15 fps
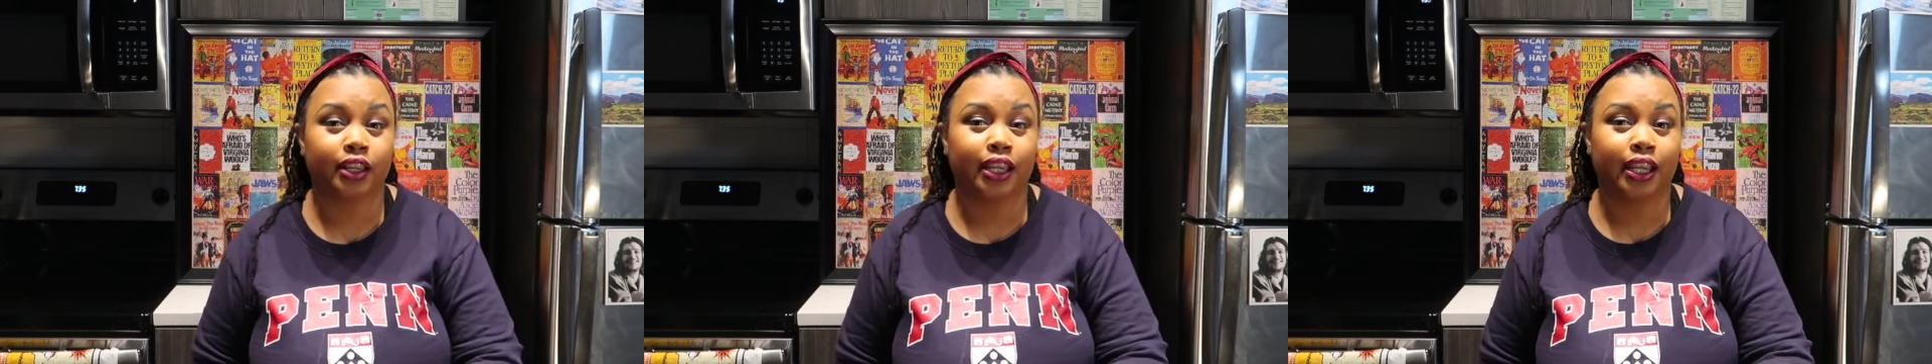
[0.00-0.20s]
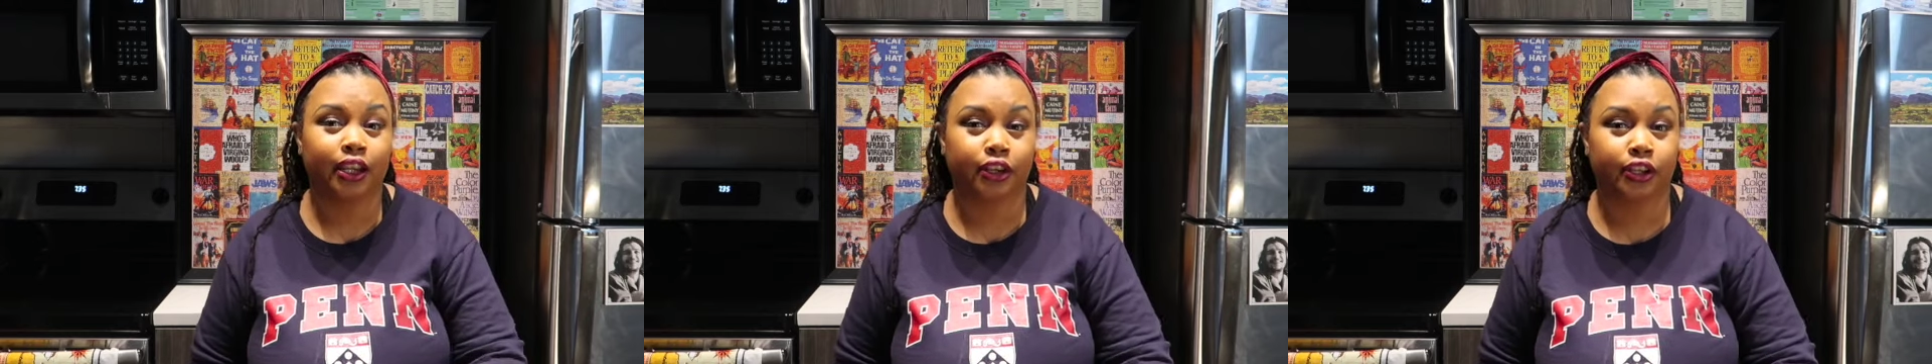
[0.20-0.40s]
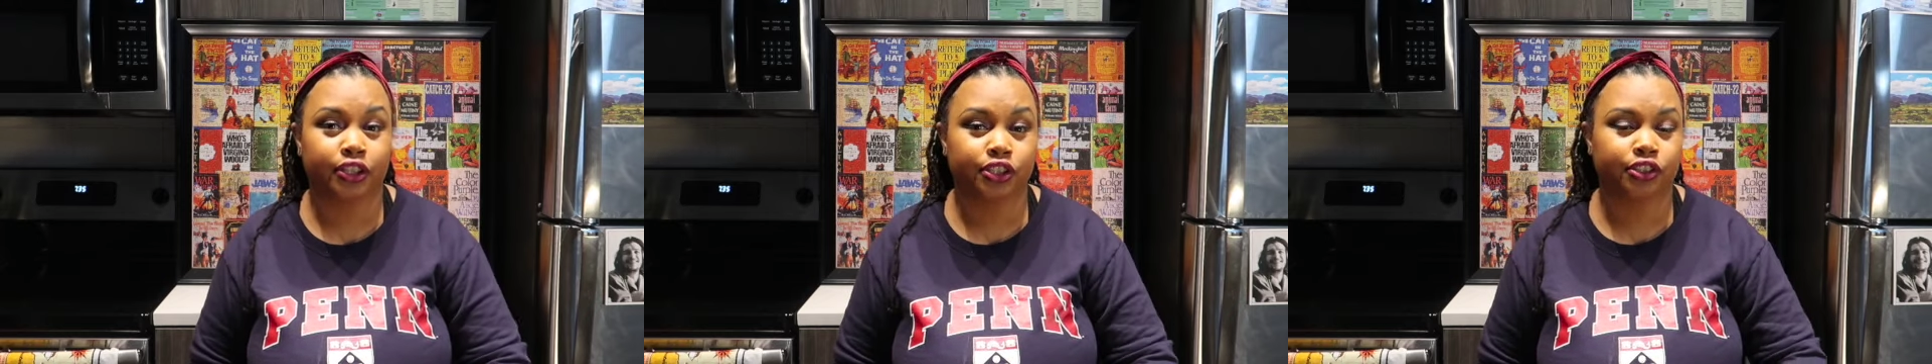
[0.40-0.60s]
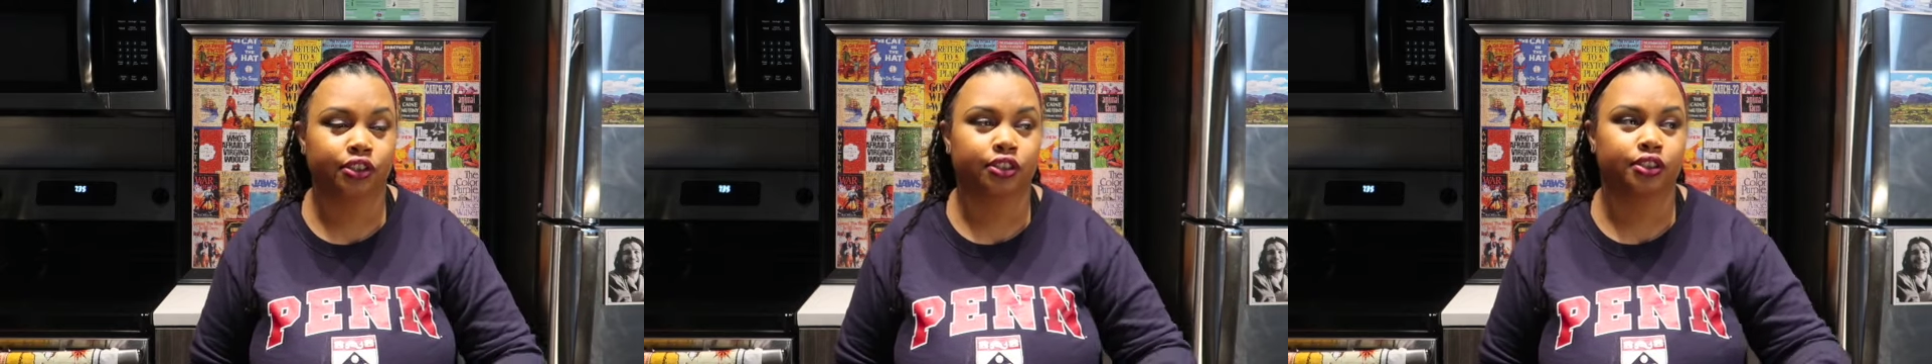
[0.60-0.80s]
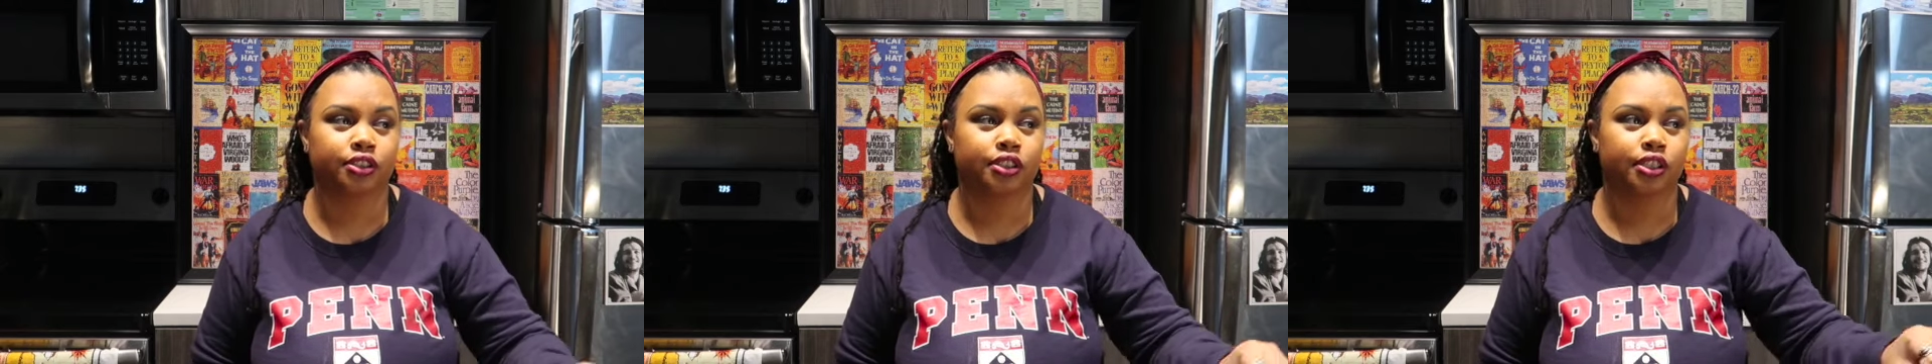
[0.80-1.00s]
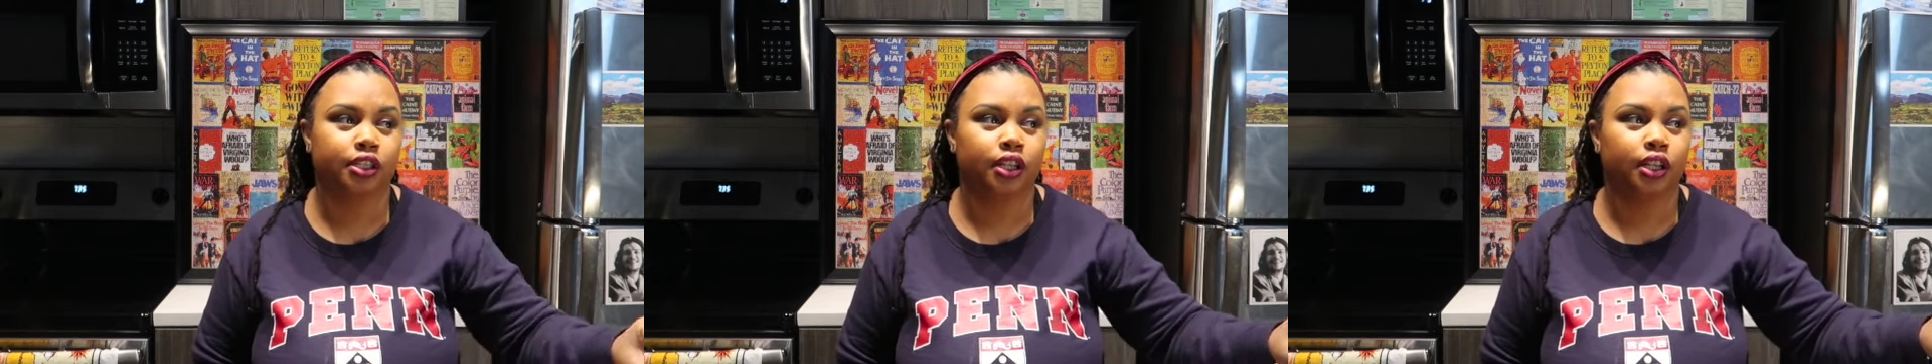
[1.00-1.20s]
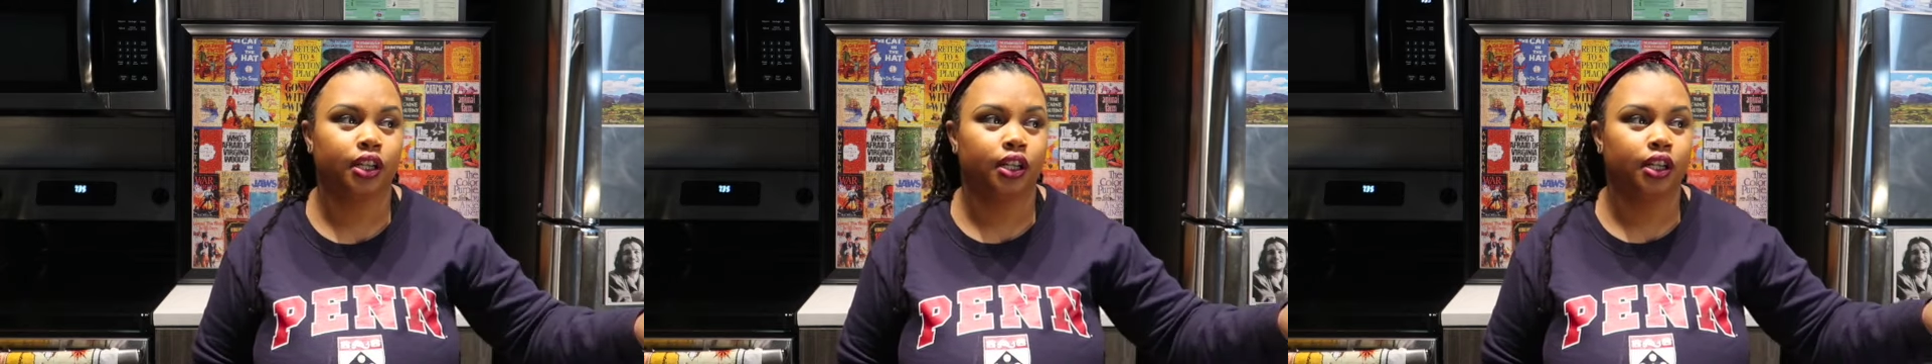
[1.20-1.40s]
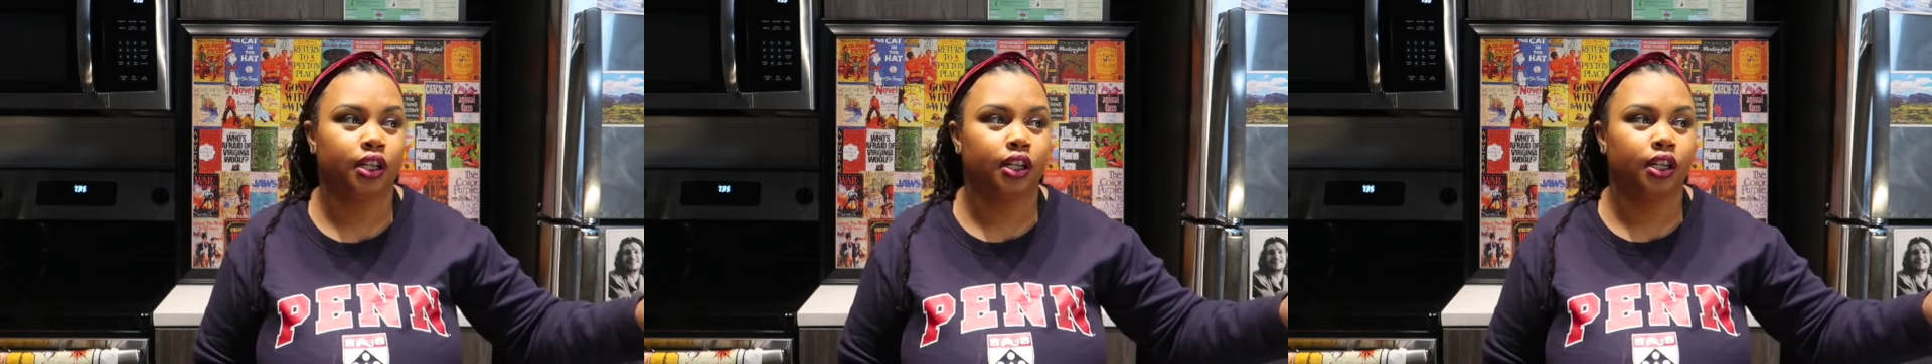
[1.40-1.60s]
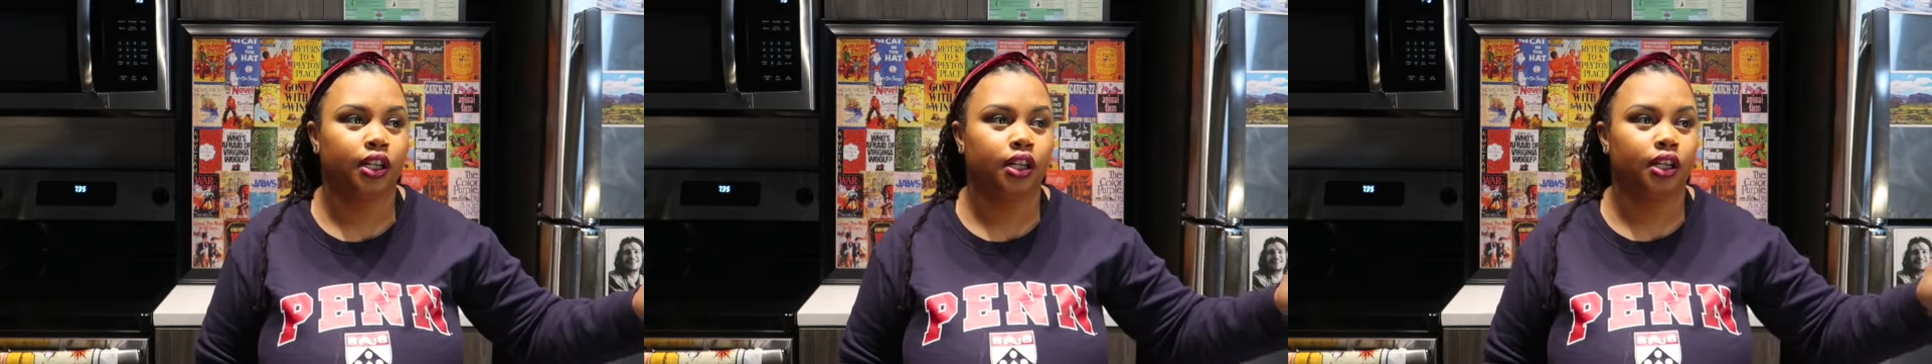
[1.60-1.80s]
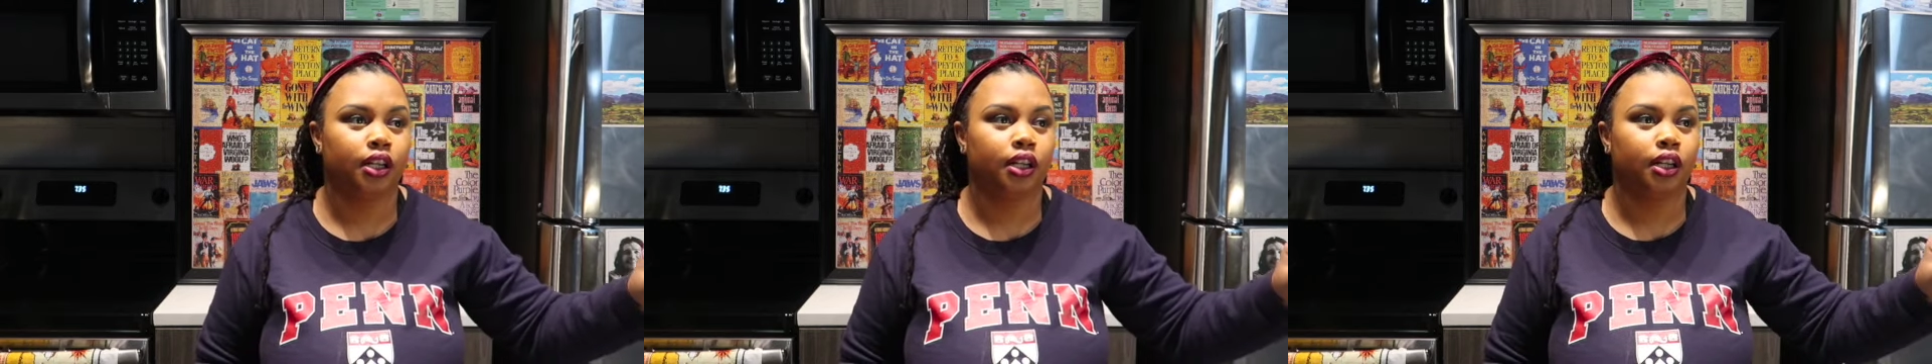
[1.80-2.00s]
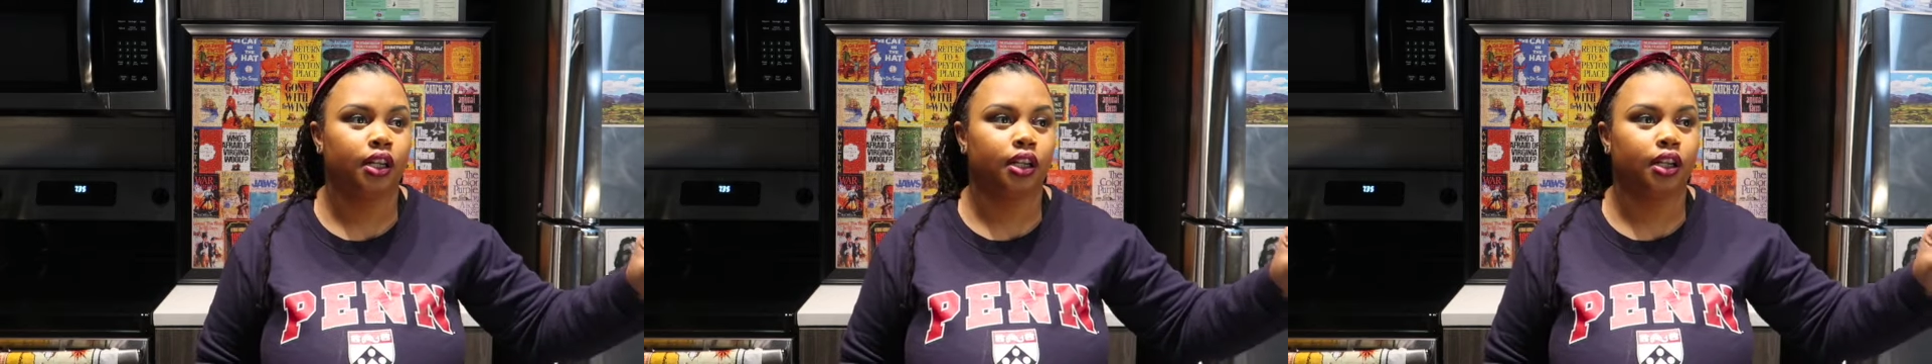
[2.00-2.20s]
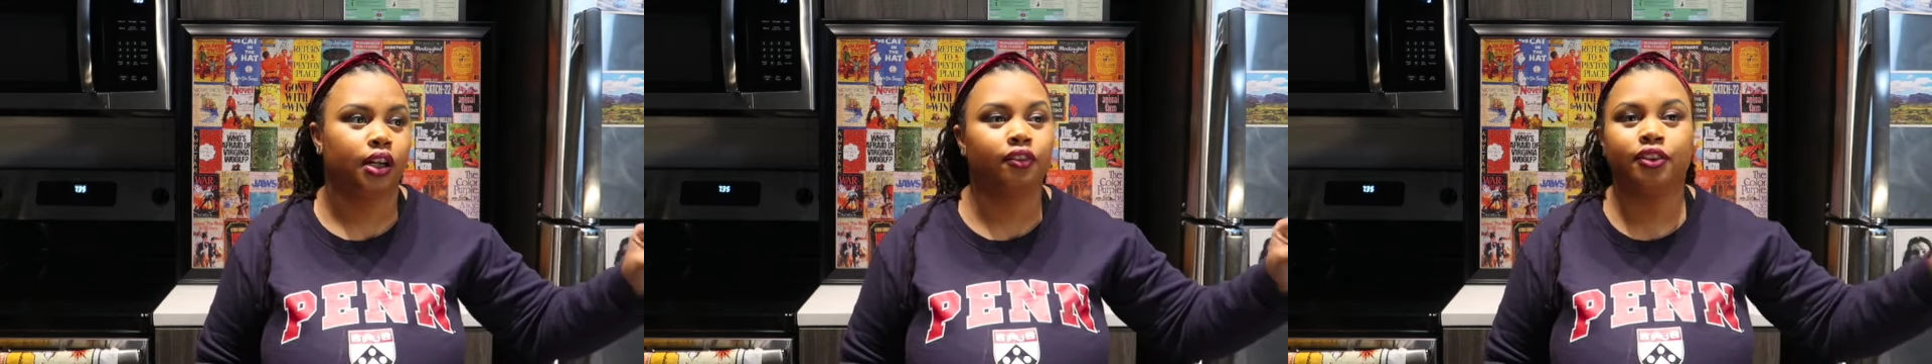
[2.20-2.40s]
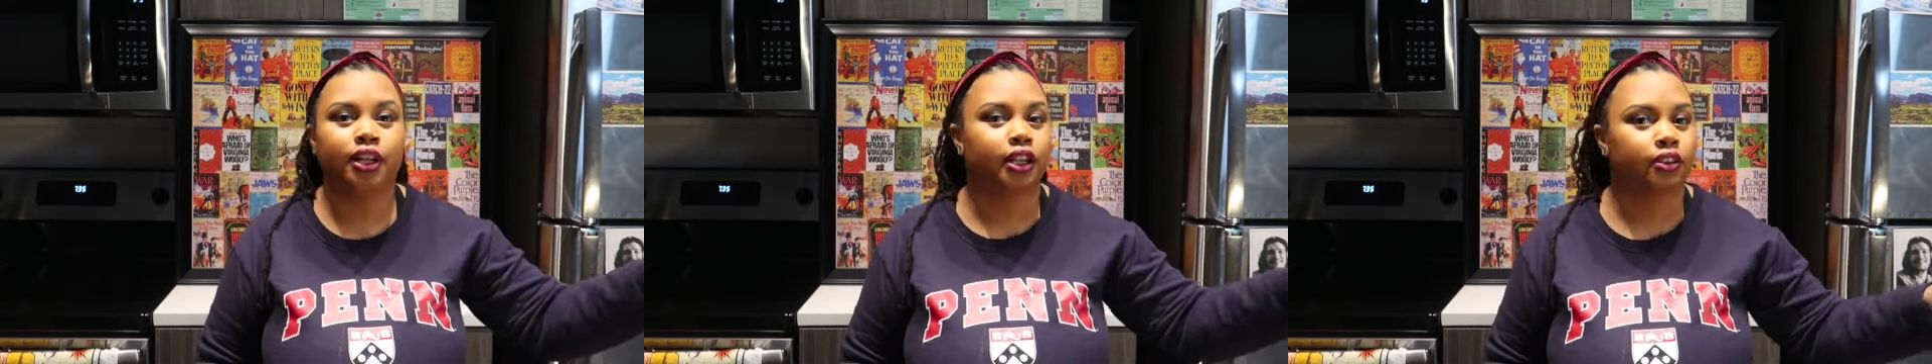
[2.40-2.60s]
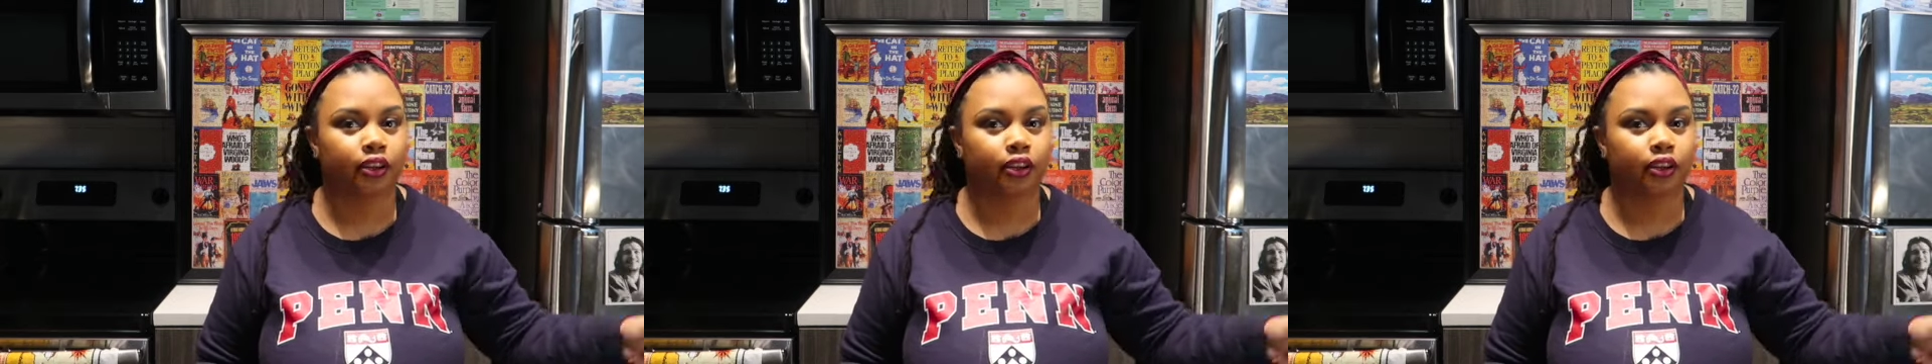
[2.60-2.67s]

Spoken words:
character. So in